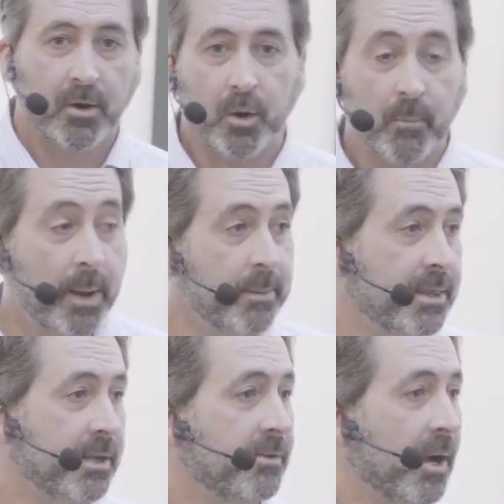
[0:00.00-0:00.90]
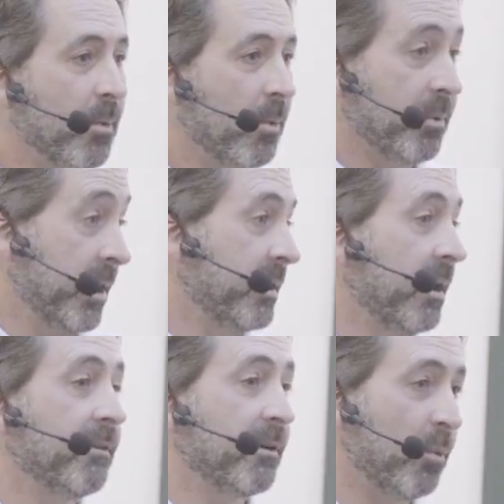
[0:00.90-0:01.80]
or maybe they didn't
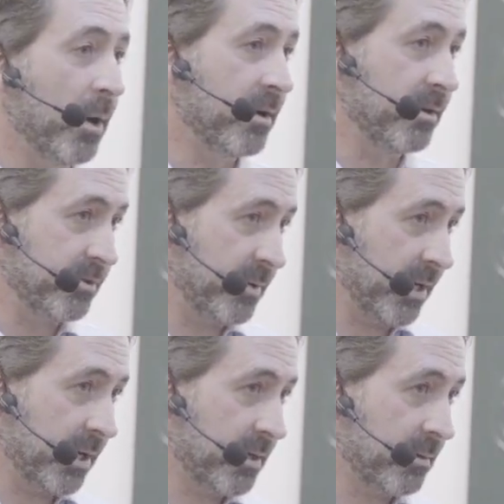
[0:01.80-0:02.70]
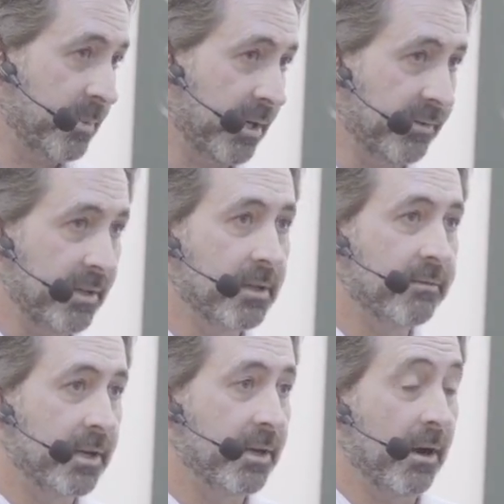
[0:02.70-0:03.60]
have enough water to drink because they live
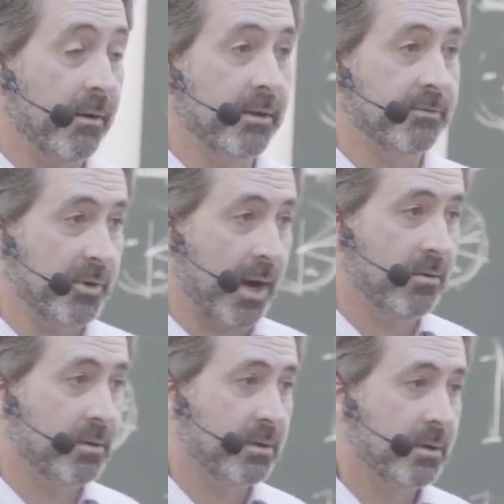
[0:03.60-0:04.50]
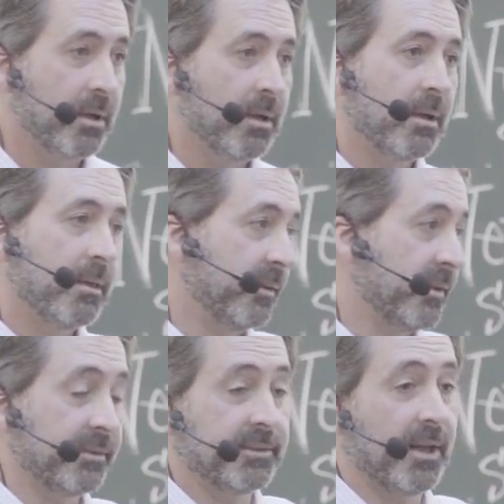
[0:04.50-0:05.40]
in an area of drought that's
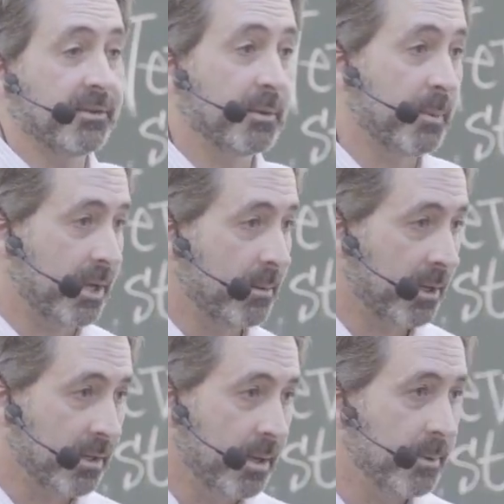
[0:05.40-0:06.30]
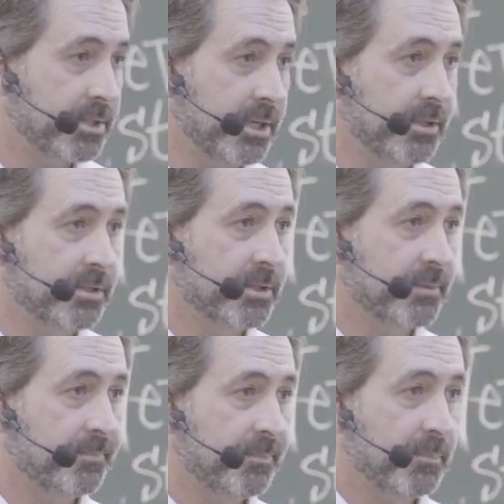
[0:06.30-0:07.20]
exacerbated by climate change.
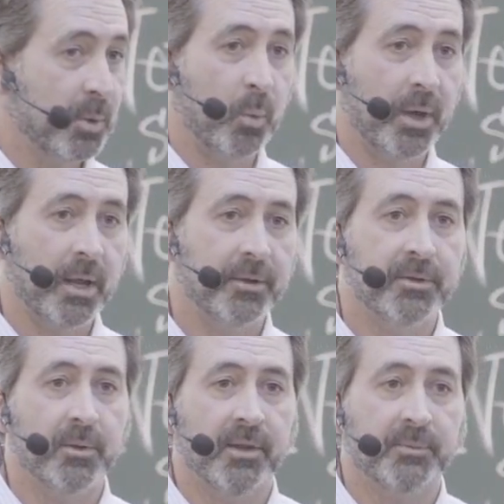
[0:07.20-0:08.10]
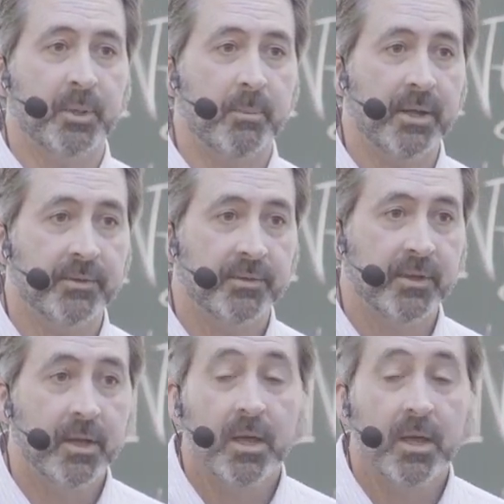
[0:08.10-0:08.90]
1 out of 2 hospital beds.